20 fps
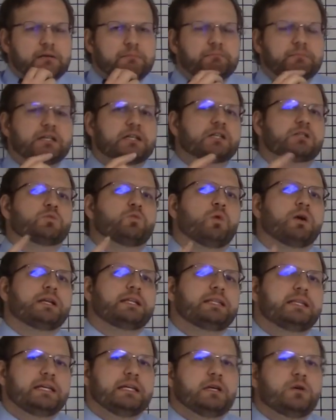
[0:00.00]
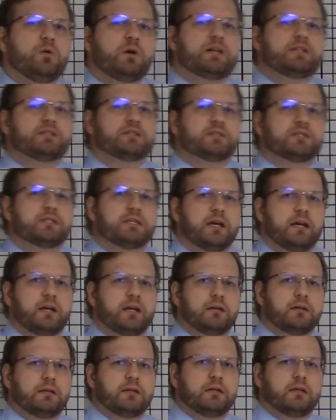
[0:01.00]
Because what did the equation say?
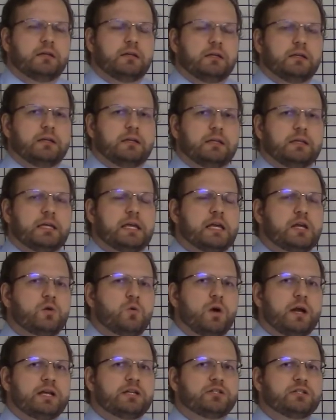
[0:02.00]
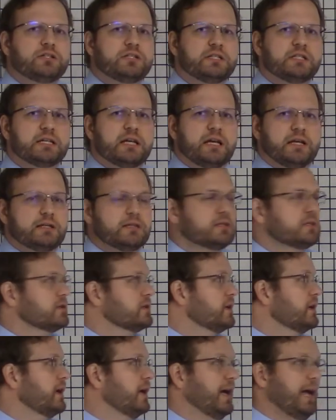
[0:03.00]
The equation says
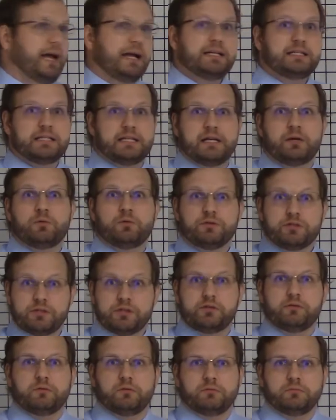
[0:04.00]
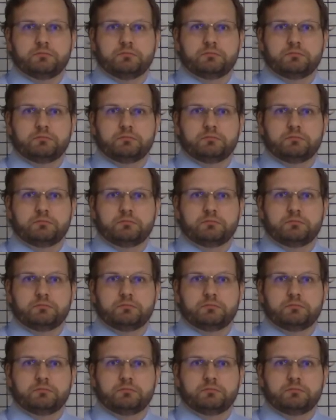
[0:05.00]
x equals 2.